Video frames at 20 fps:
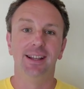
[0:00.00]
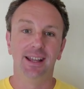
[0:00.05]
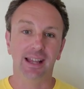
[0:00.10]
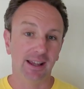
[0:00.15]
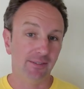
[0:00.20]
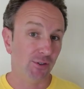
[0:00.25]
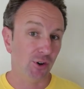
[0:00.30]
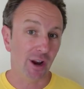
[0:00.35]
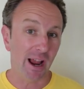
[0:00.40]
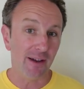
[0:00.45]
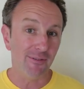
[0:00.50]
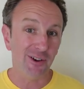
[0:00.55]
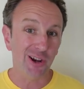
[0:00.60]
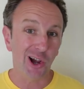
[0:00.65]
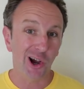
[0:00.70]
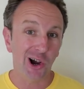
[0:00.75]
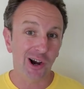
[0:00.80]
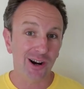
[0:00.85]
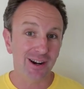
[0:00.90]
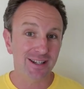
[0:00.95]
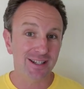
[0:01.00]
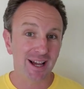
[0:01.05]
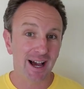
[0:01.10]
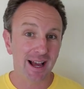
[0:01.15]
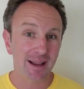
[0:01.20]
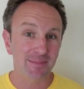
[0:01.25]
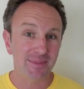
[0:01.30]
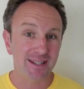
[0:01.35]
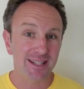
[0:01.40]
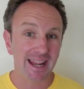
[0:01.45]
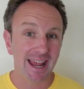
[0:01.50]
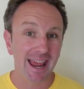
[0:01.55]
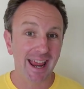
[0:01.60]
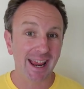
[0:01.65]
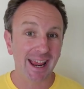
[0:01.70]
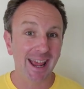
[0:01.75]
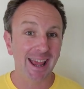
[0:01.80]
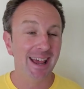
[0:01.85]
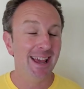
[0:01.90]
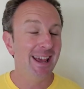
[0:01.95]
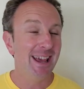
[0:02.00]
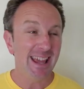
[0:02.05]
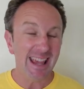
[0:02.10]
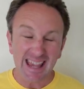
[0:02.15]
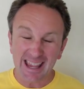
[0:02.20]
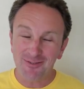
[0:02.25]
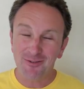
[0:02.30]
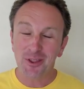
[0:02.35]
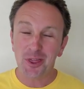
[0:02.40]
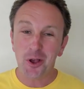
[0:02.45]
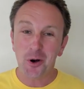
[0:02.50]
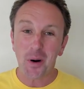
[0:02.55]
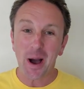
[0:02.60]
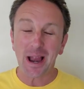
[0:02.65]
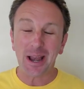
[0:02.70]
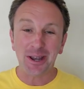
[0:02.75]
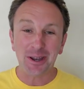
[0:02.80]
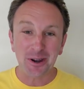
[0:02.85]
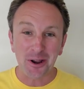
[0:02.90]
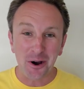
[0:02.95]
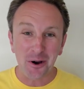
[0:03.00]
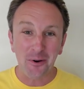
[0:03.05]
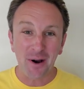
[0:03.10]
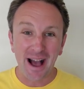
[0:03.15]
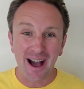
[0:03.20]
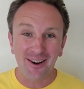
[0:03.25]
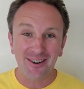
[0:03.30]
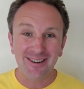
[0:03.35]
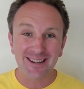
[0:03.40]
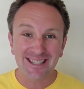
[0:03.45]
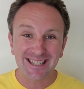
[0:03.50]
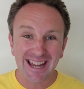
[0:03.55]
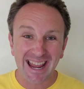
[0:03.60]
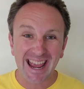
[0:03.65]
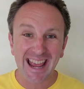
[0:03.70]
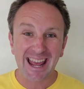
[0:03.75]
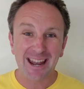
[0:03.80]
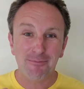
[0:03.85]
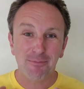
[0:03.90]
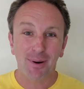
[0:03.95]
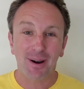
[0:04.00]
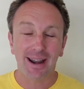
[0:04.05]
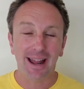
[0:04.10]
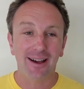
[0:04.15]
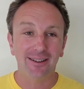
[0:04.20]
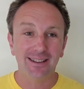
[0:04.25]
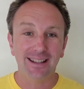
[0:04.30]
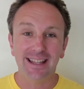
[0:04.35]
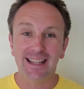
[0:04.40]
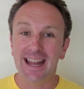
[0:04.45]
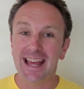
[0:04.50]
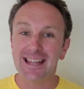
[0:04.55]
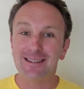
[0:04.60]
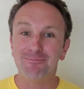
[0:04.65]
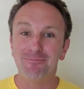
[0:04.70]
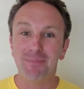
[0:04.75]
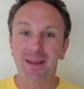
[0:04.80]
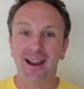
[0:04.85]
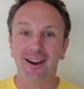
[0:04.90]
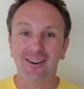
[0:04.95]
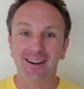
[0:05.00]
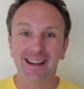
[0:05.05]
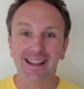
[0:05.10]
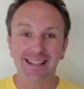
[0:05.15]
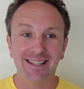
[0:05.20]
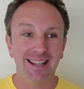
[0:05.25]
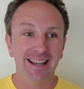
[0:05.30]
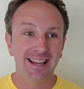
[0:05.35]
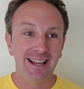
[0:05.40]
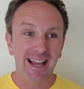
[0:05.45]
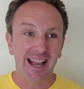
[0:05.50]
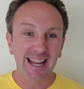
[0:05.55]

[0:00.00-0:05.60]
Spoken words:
If you're having a hard time saying it, even though I know how to say it and pronounce it as Marriott,